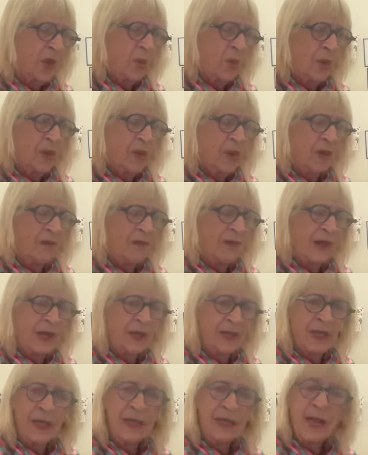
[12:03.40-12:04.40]
when I
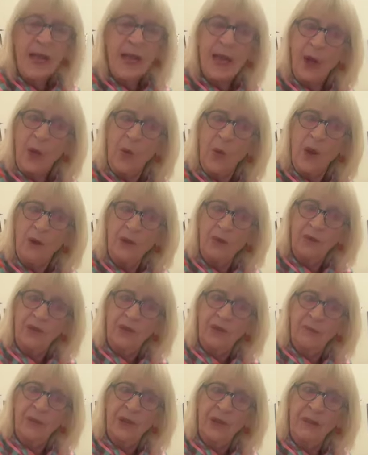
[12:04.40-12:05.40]
found out how wealthy
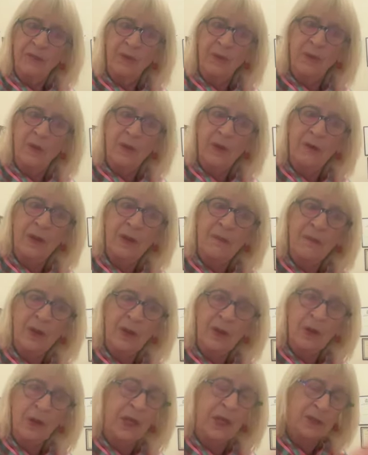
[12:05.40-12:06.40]
the people were
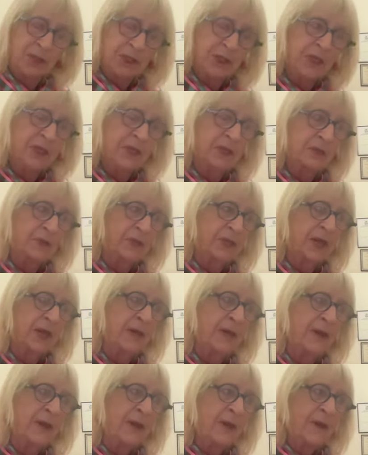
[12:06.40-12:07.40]
in St
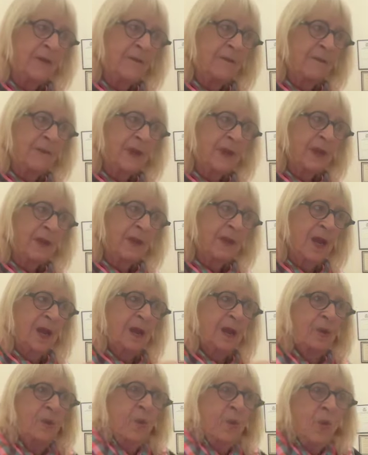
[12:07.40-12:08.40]
Kilda,
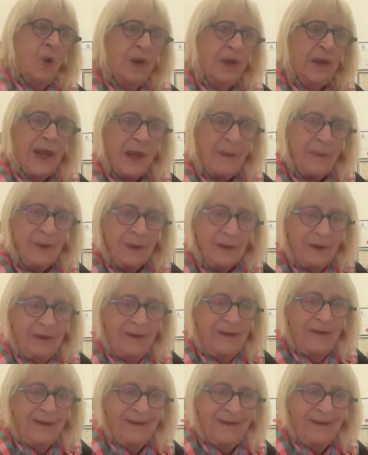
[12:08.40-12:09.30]
like what happened.